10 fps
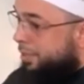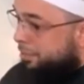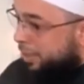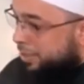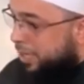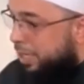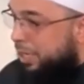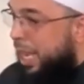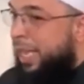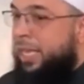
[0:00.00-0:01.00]
but there's an
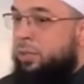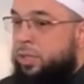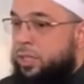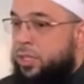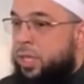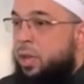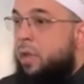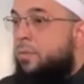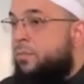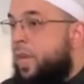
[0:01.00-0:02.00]
underlying illness.
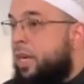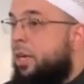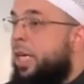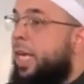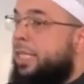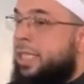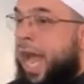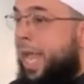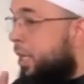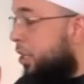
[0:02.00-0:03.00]
Fear and
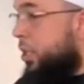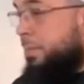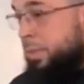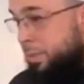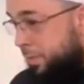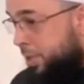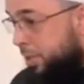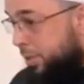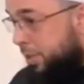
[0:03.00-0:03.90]
anxiety are symptoms.